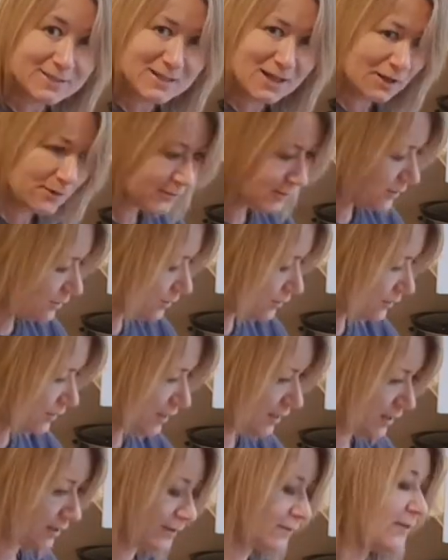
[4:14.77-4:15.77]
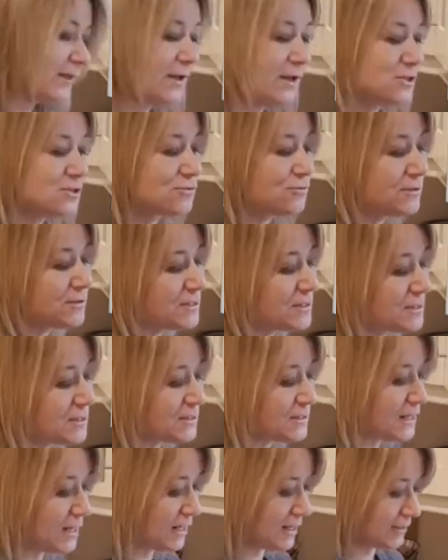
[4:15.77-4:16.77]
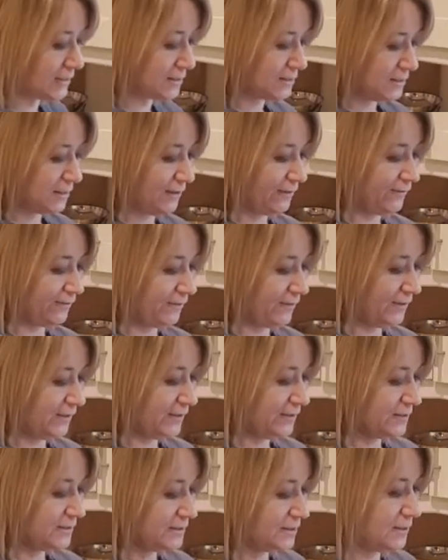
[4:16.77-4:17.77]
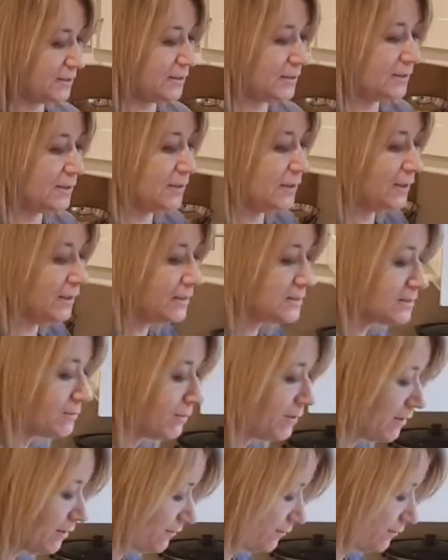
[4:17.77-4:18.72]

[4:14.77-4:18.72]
only thing that gets rid of the stains, I find, is a bit